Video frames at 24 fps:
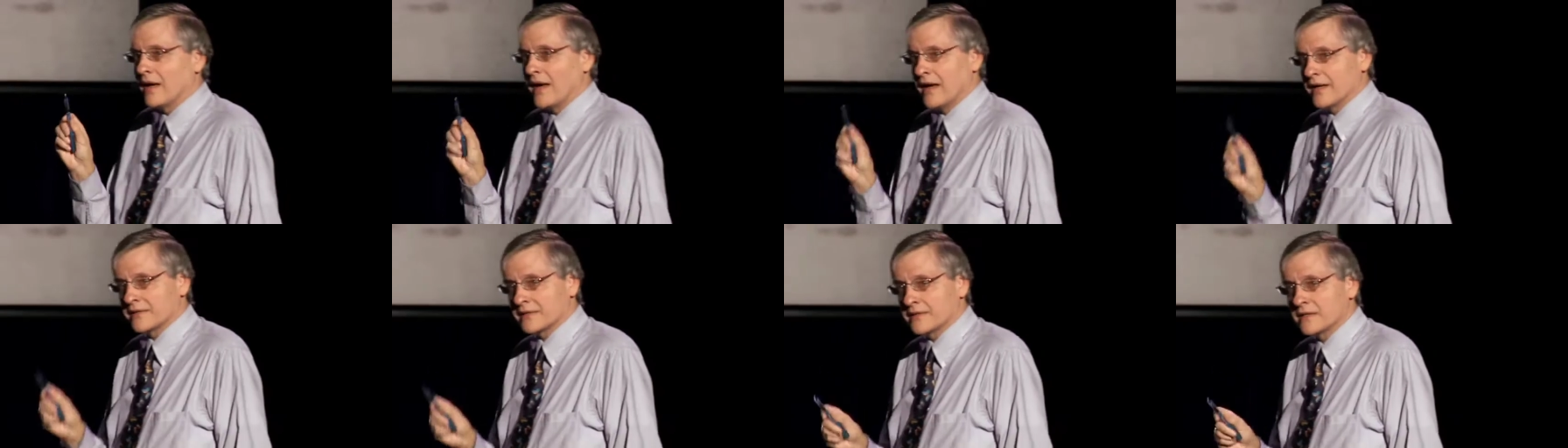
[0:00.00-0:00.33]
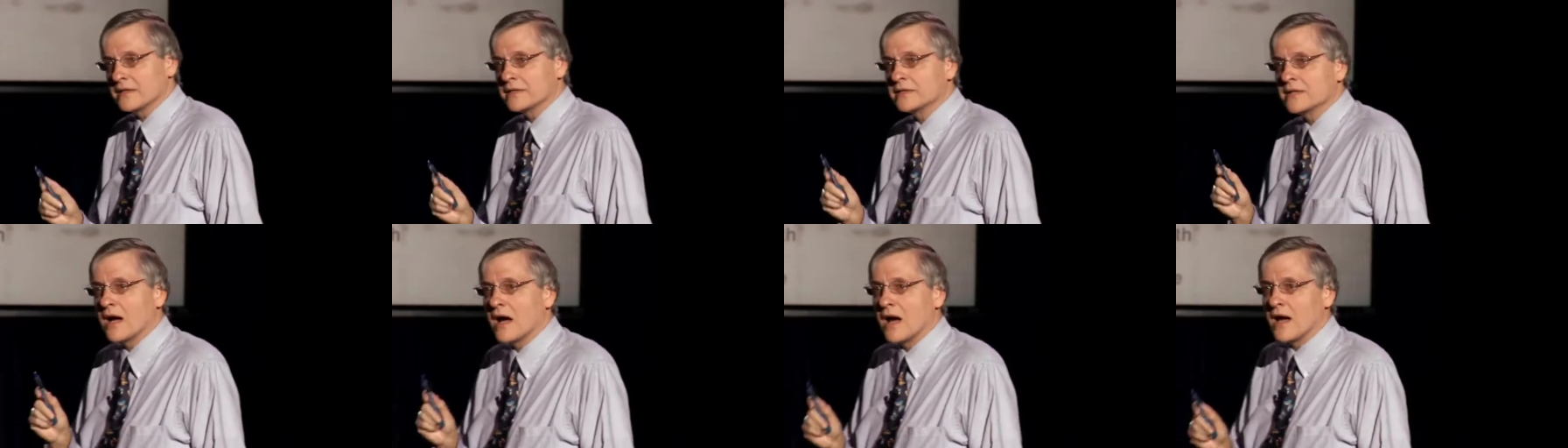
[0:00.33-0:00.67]

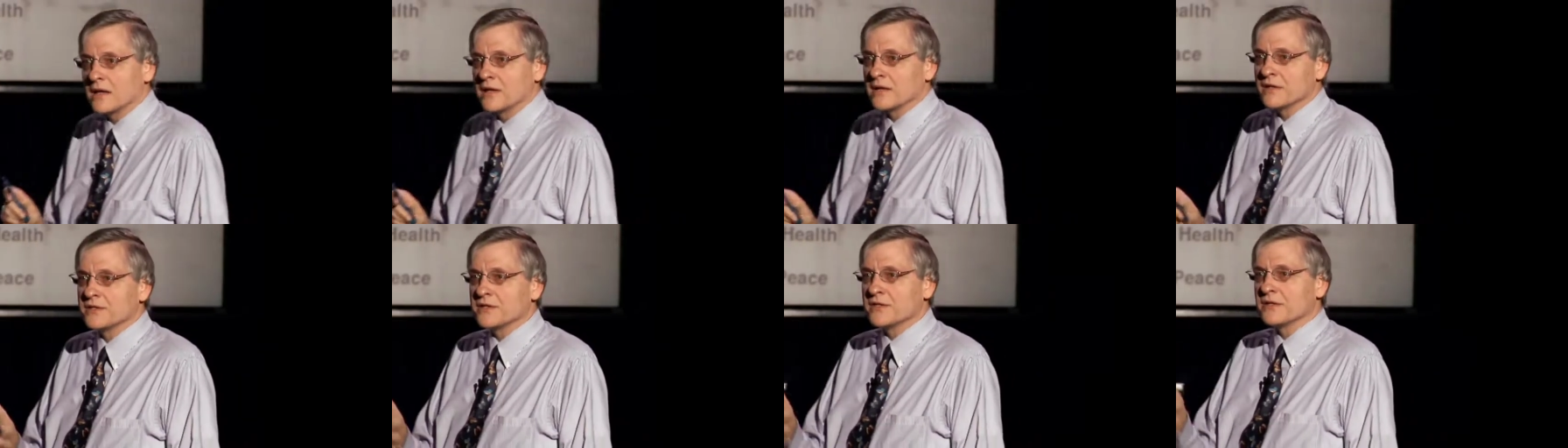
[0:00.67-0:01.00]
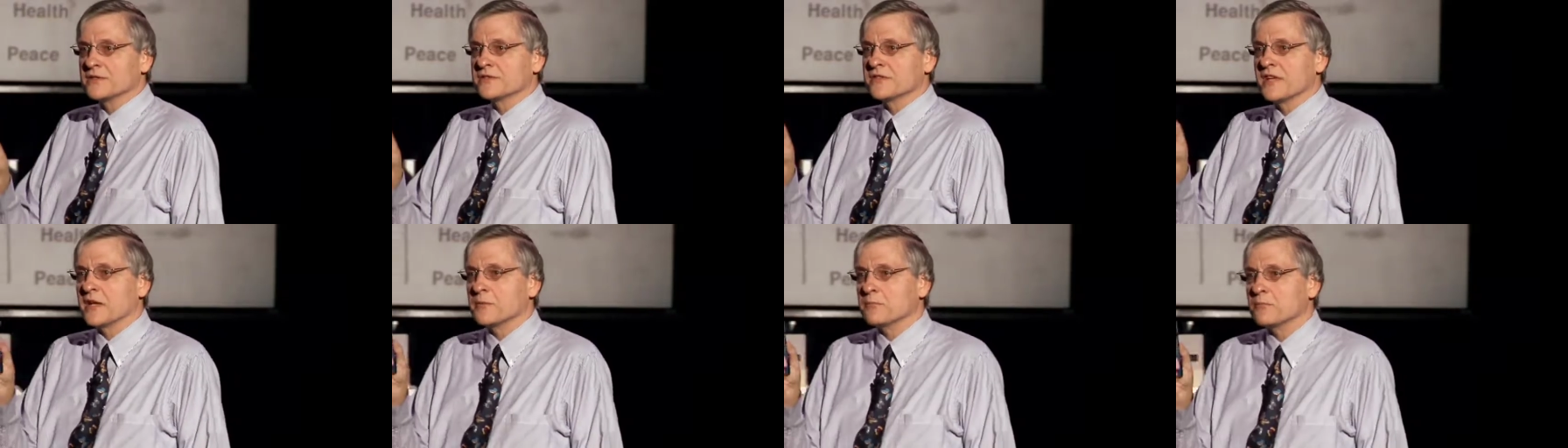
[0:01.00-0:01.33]
Eschatology
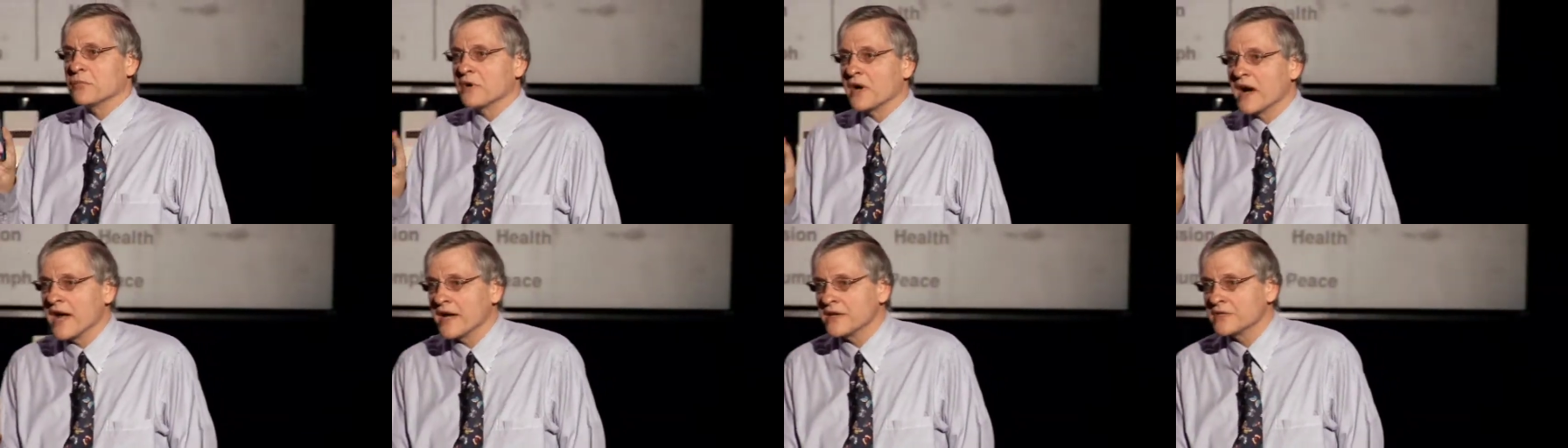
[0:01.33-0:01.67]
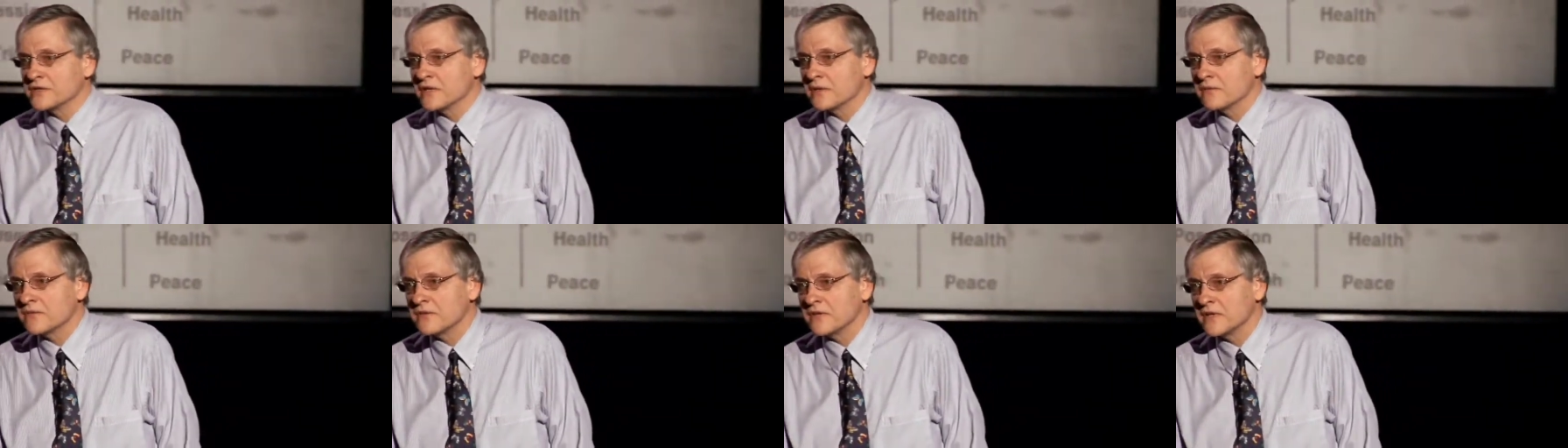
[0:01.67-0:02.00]
is that
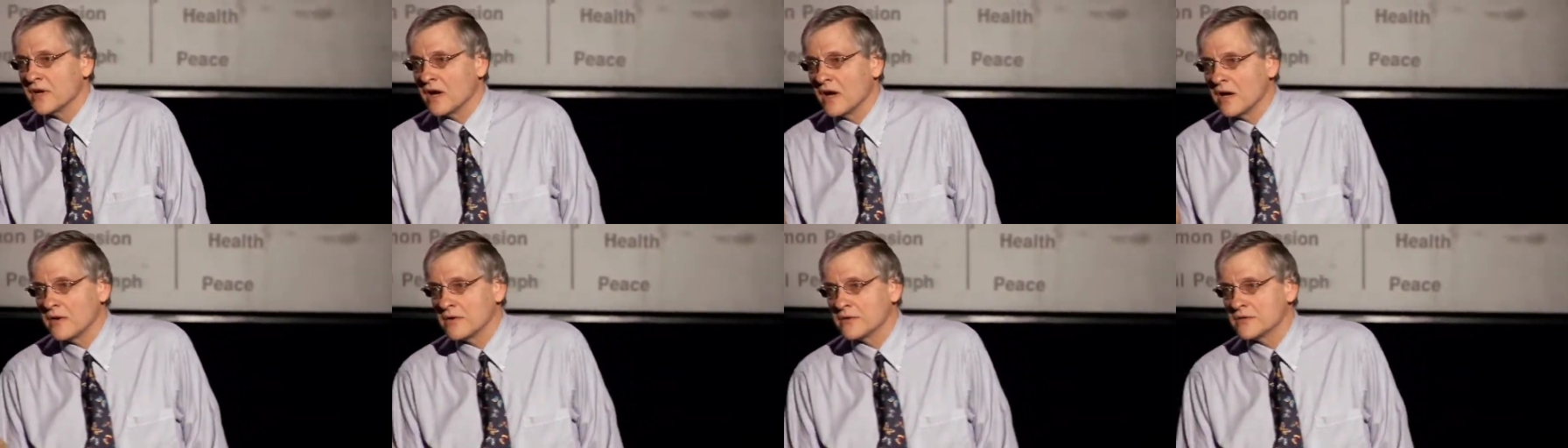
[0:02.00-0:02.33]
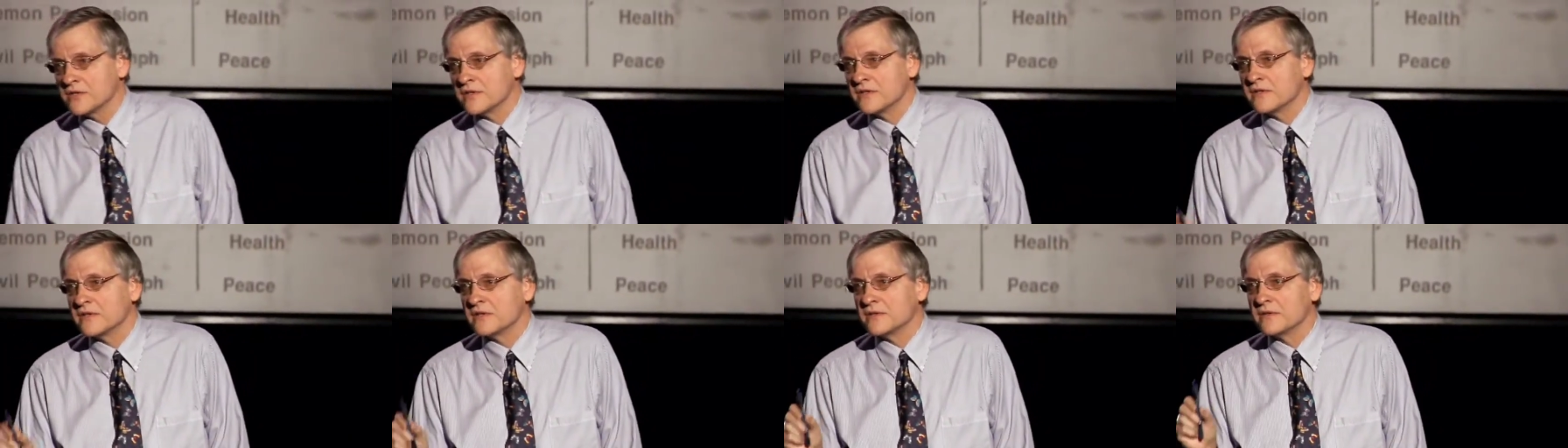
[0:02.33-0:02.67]
branch of
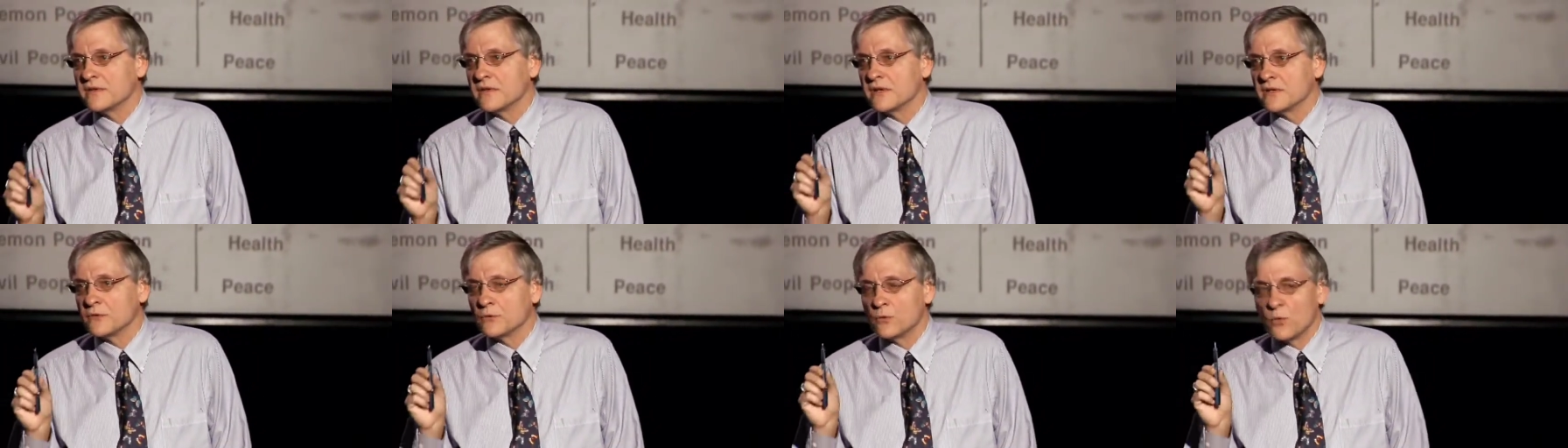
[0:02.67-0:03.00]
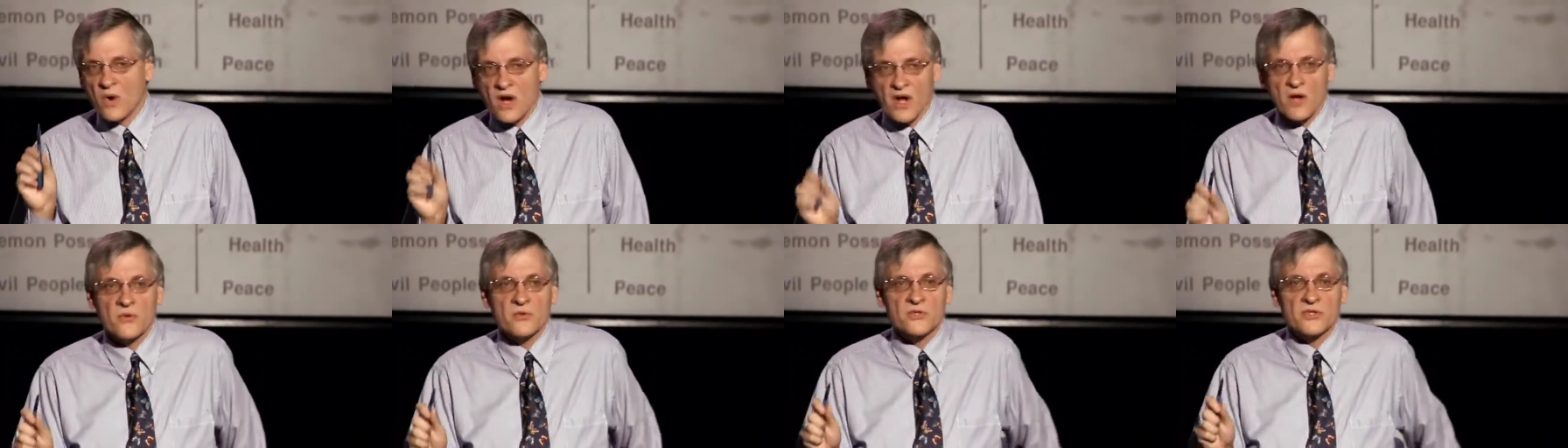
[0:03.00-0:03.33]
theology that, that
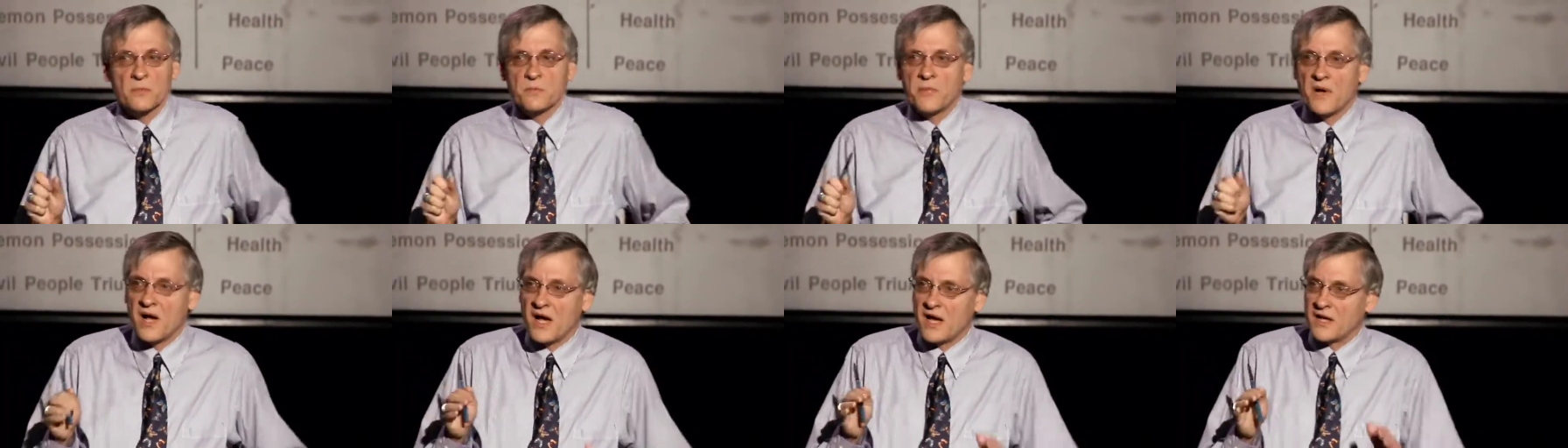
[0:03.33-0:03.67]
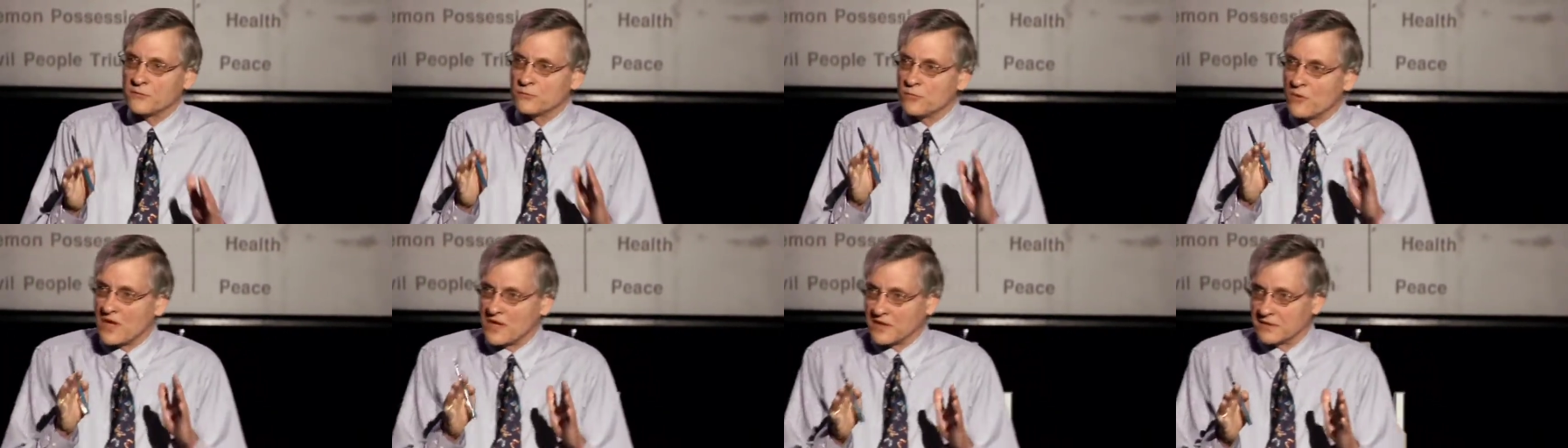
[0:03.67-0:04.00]
dwells
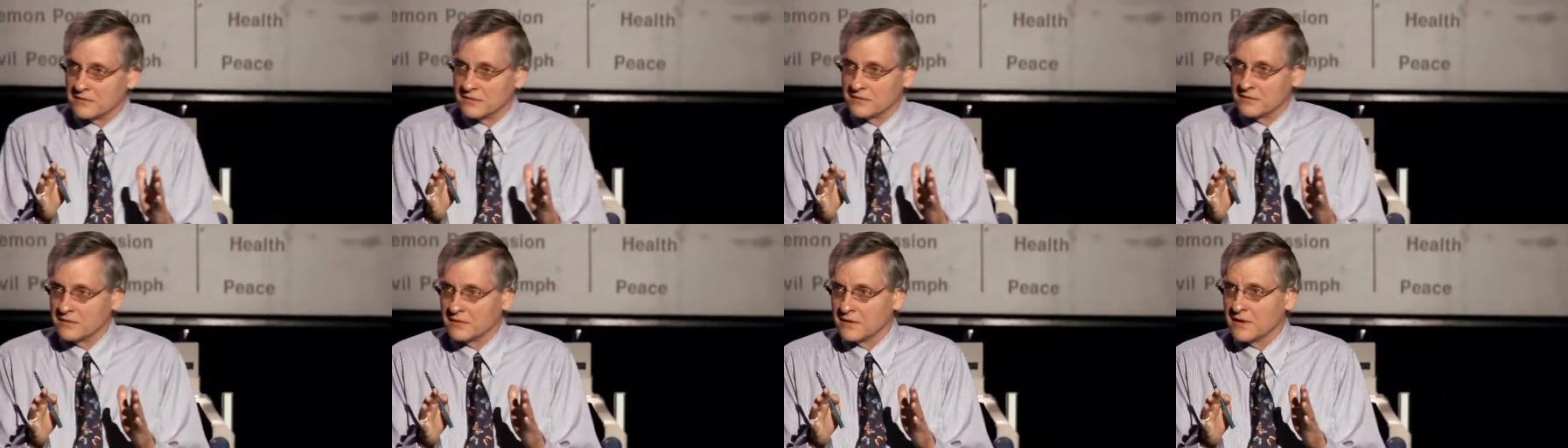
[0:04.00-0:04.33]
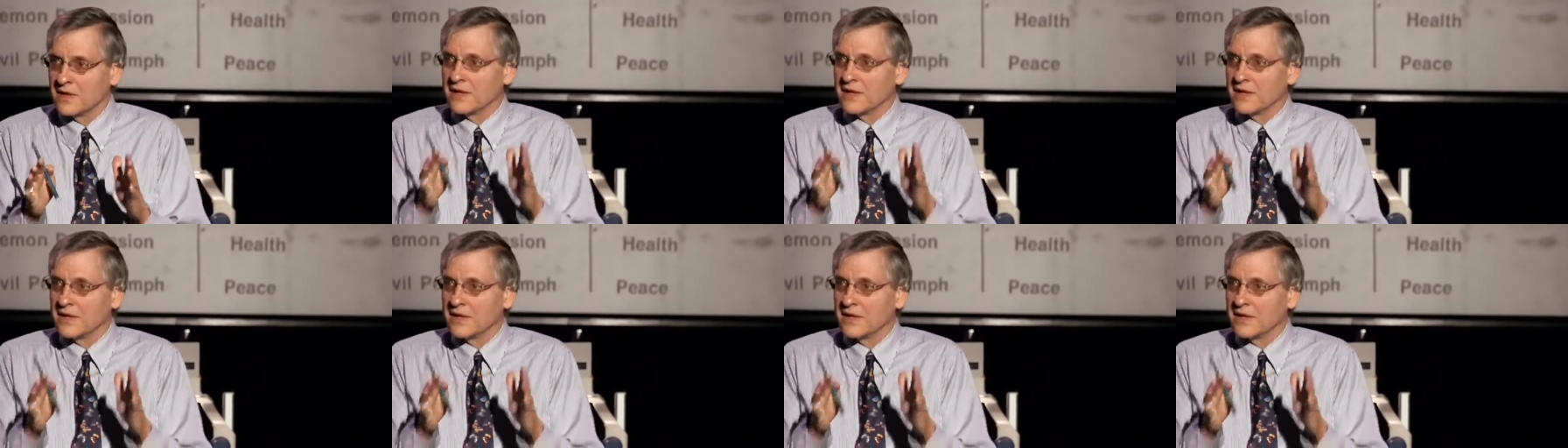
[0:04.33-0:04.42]
upon what?